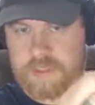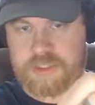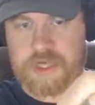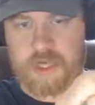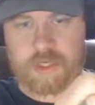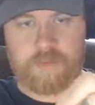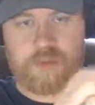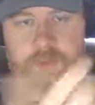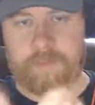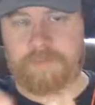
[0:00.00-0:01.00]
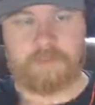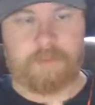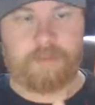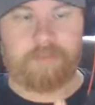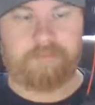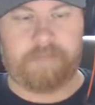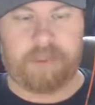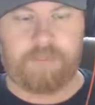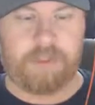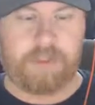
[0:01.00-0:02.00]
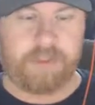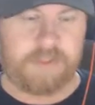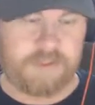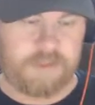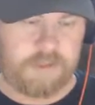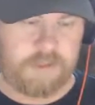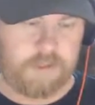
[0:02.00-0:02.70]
it's a shock absorber. I mean, that's what it is.